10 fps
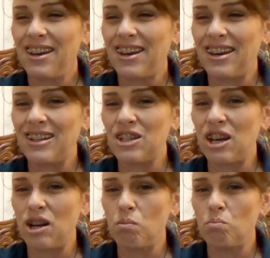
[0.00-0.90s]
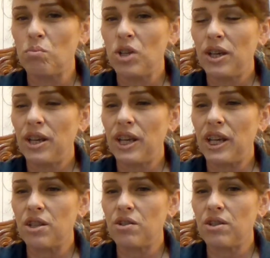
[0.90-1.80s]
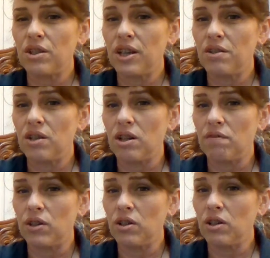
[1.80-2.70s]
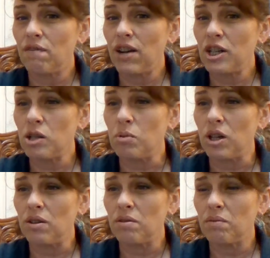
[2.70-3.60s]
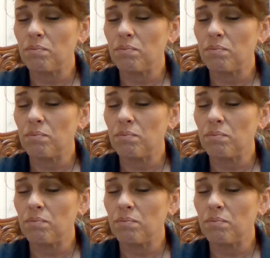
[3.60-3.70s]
And is it a fruit or a vegetable?